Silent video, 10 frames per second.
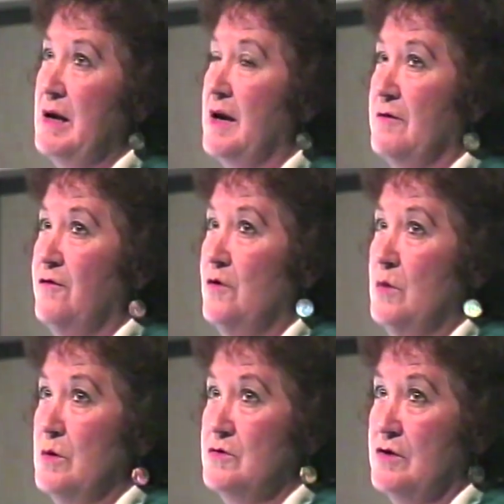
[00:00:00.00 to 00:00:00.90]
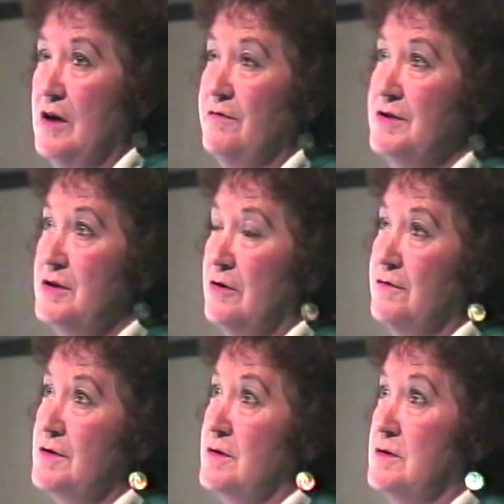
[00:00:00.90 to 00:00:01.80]
He had a 4-wheel drive and did
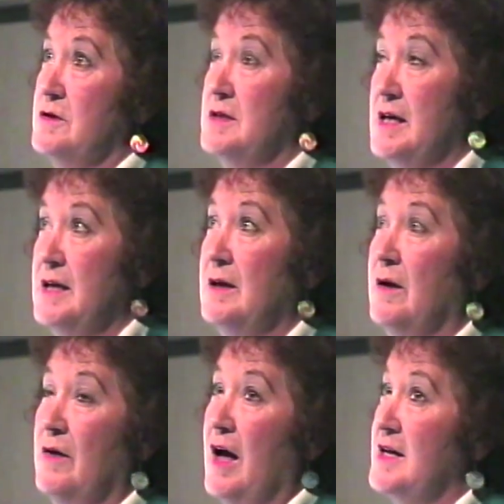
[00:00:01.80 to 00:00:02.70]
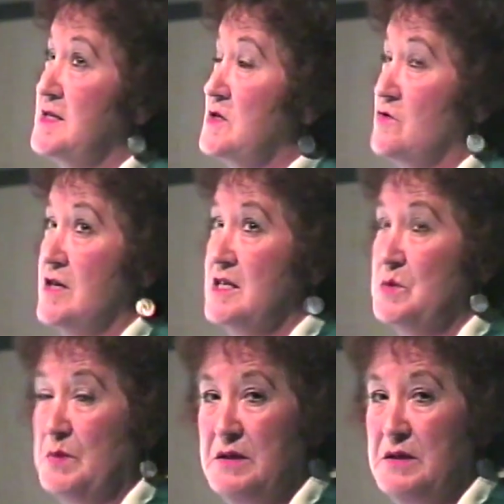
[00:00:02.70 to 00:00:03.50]
offer to take us strange